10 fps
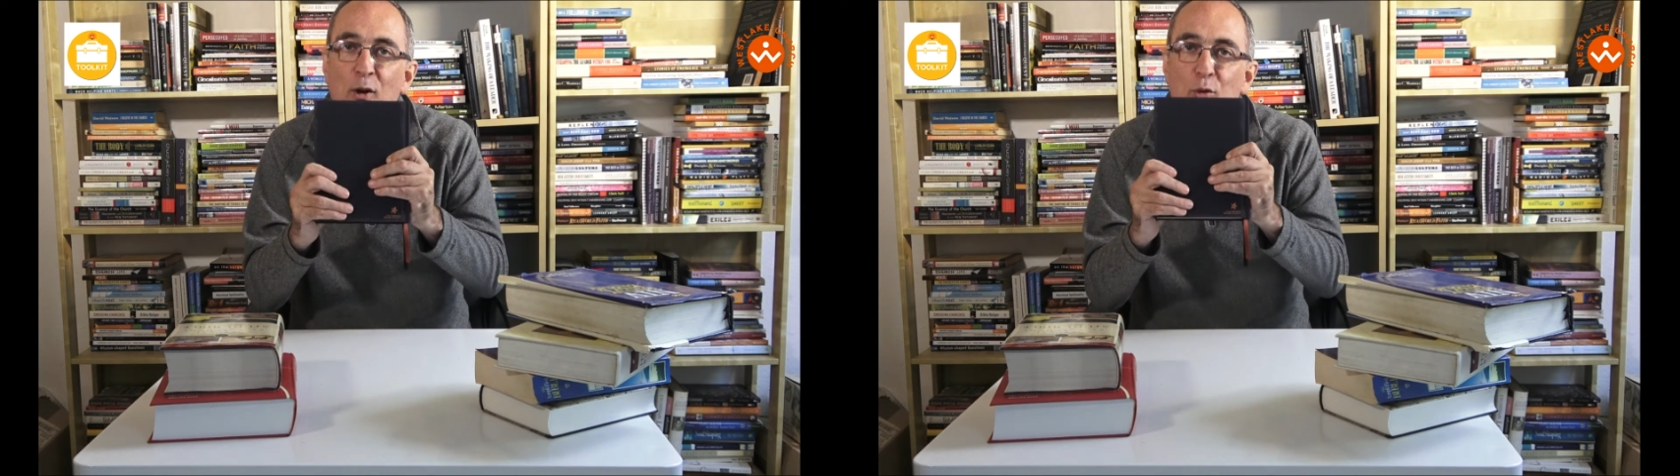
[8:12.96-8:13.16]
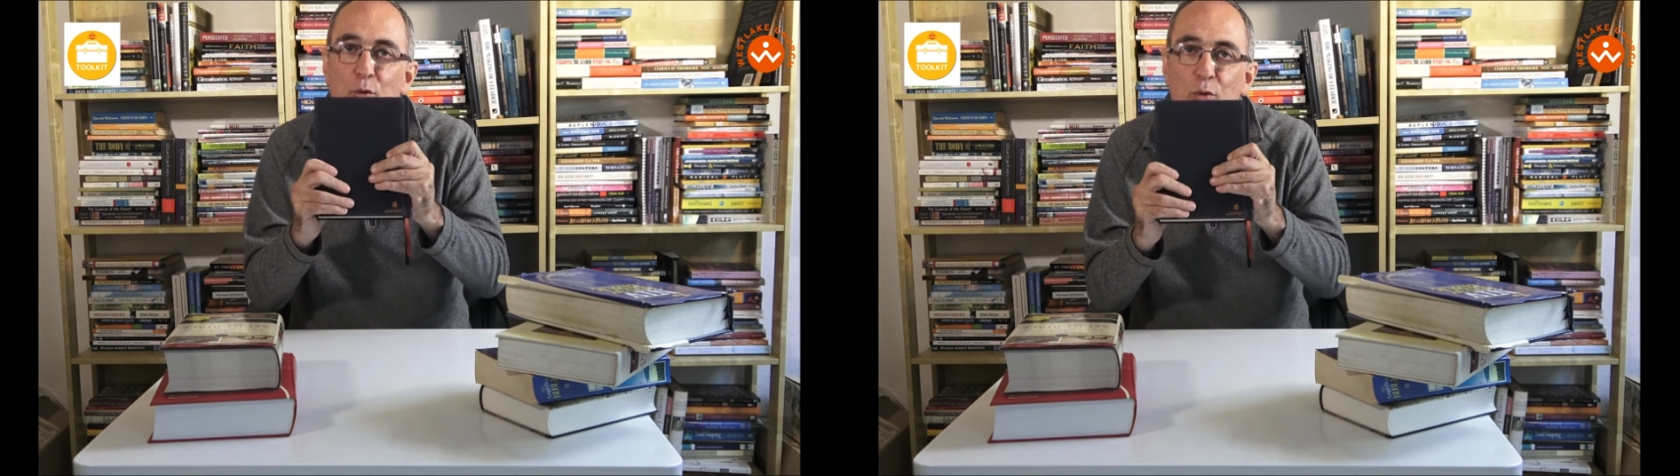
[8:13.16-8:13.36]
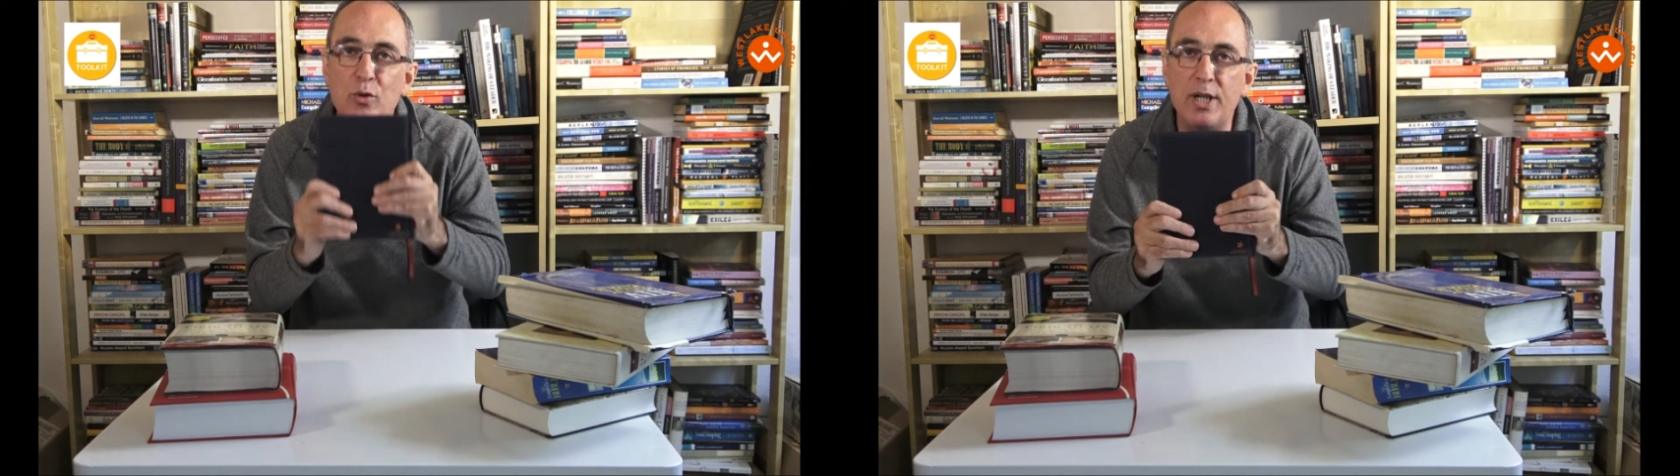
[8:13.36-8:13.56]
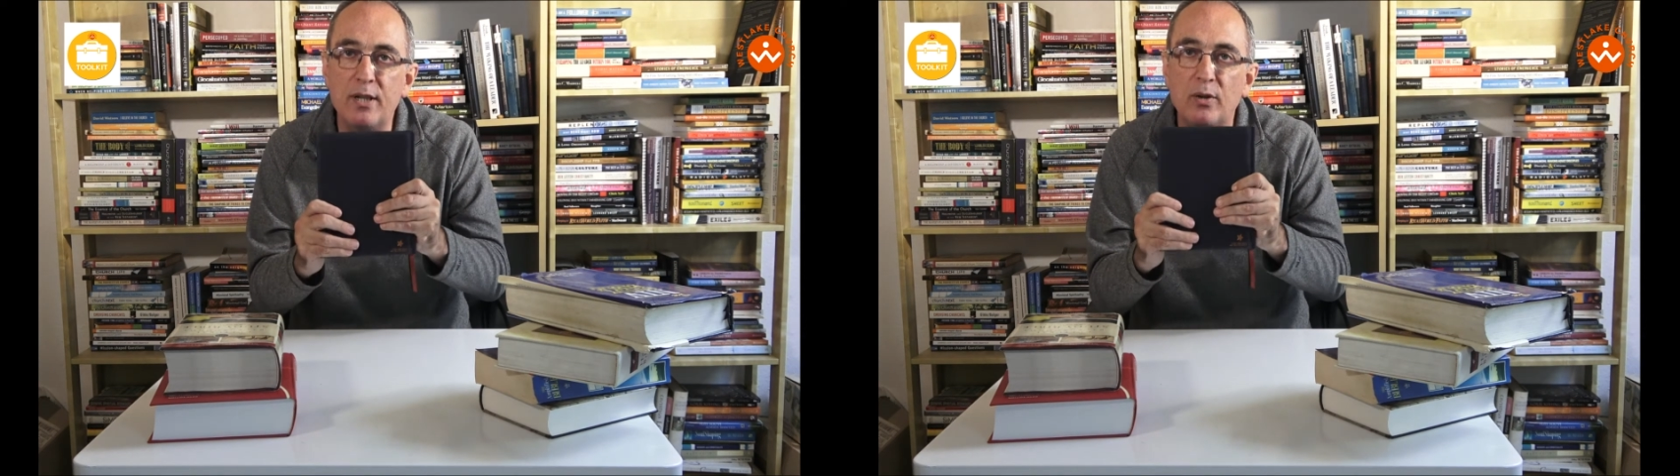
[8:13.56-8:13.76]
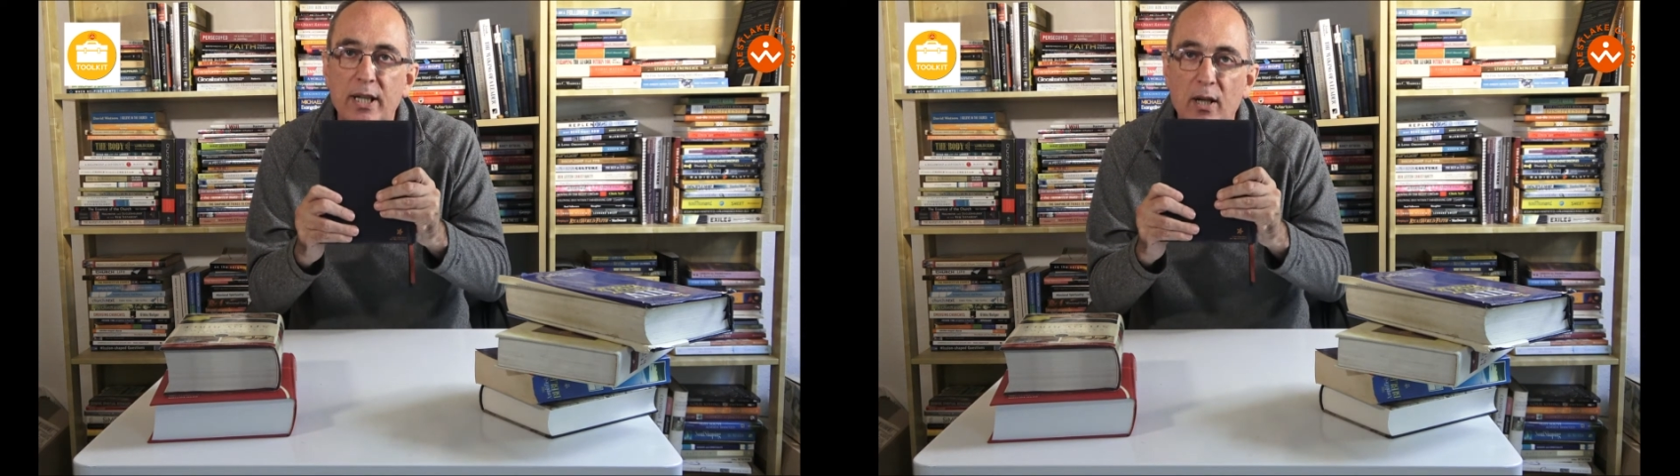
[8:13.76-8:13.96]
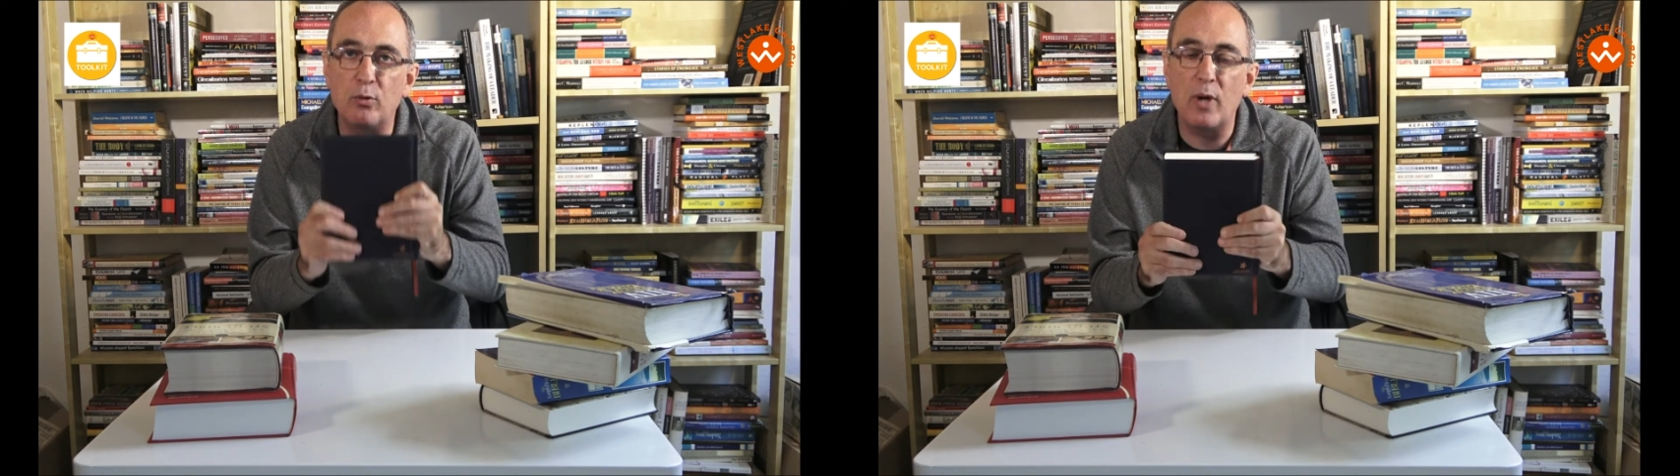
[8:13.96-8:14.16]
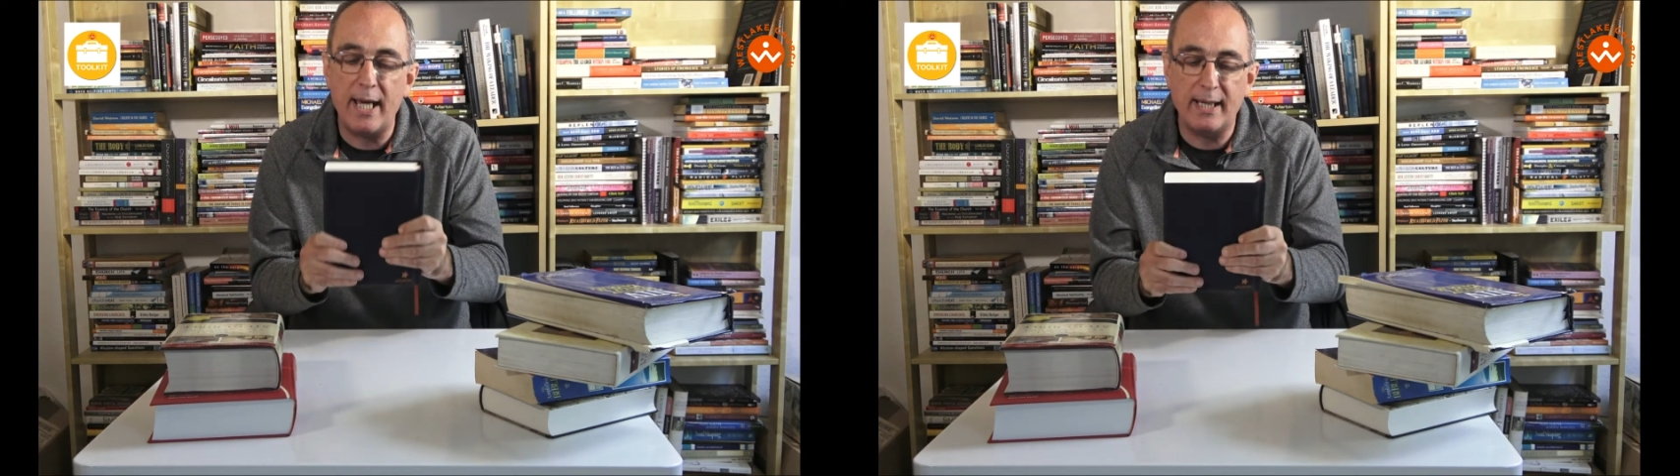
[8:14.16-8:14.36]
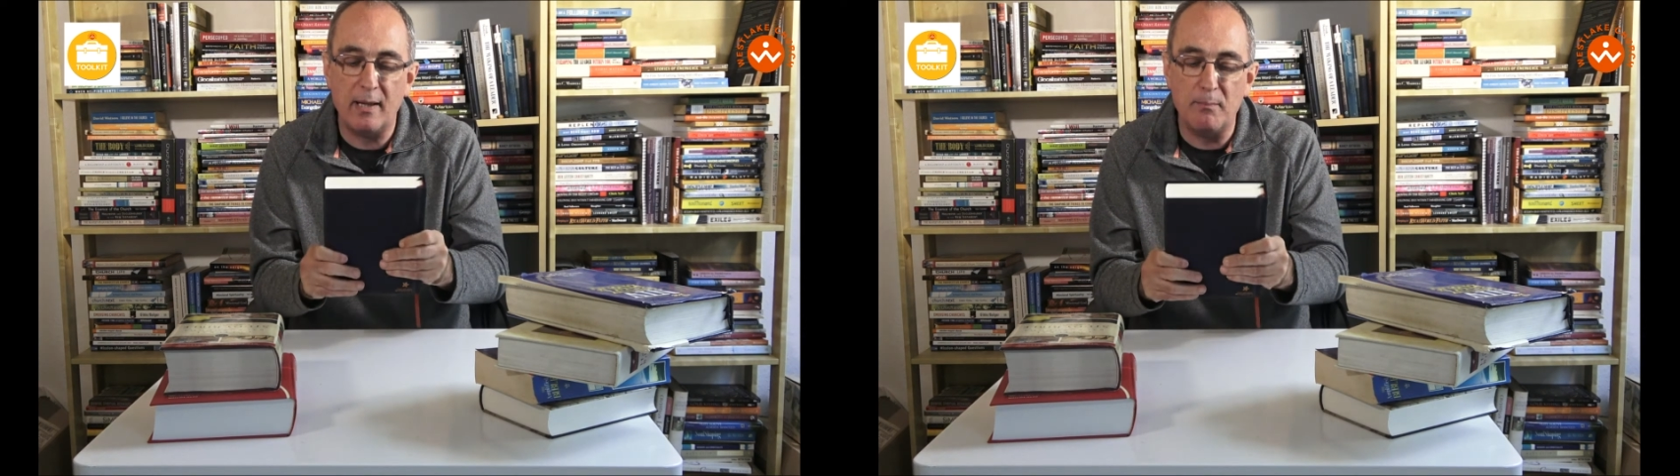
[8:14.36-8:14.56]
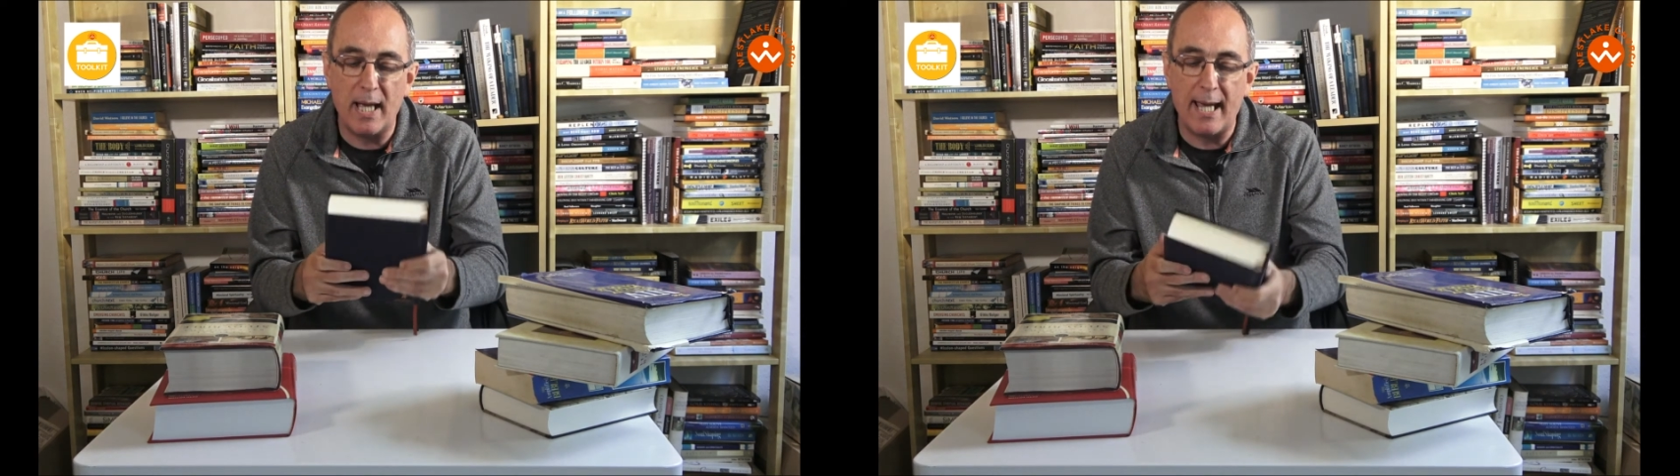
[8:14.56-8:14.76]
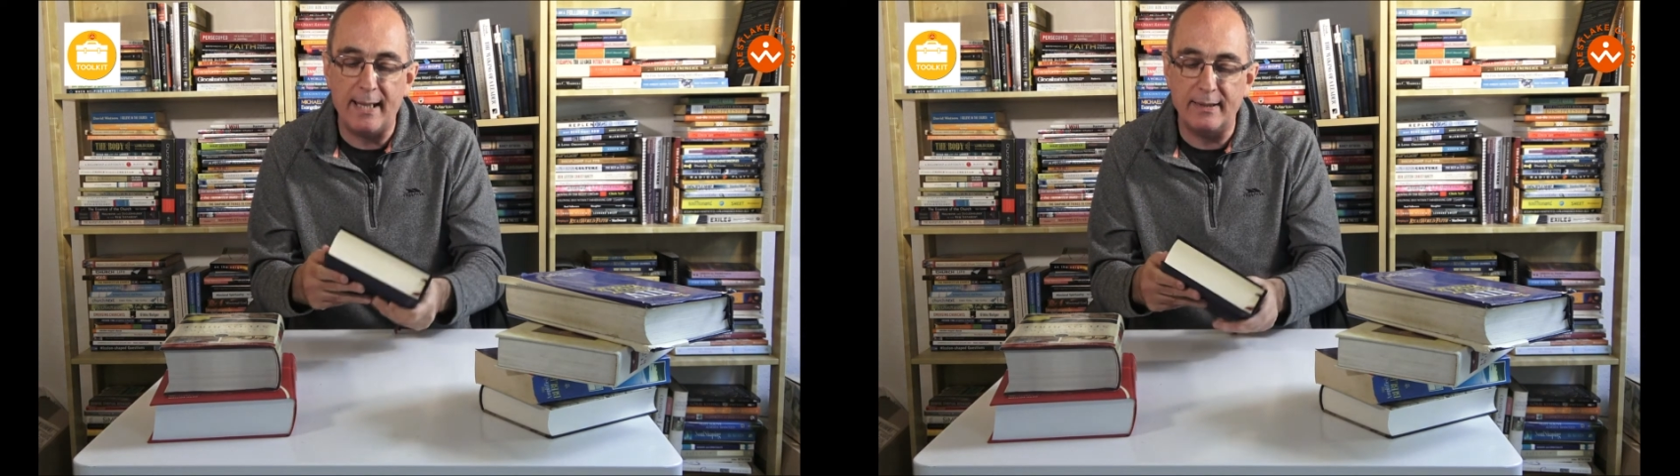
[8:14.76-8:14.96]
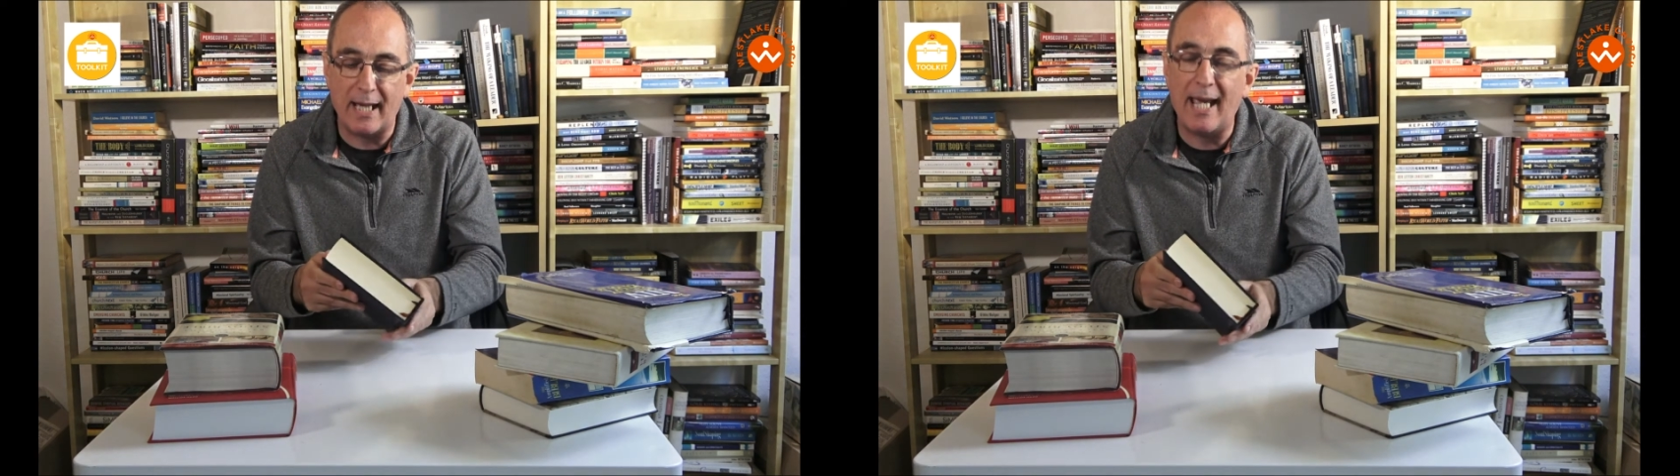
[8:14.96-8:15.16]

really recommend,